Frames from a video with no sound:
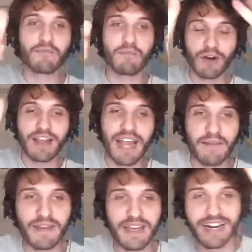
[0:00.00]
barking
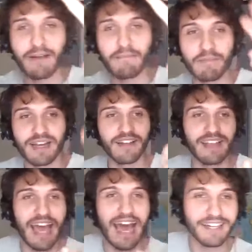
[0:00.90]
at me, and I got bit on
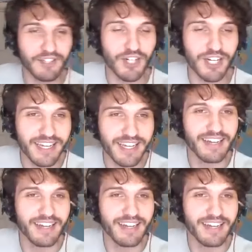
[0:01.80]
the ass cheek.